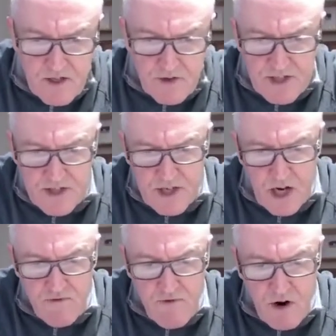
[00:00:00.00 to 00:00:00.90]
So this is a
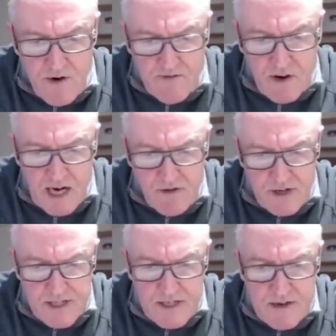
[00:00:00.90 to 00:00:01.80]

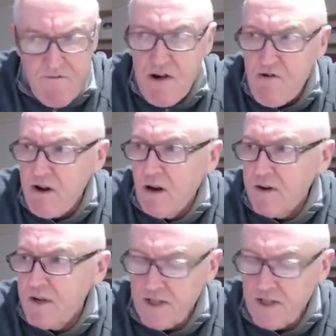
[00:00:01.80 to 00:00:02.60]
coronavirus virion.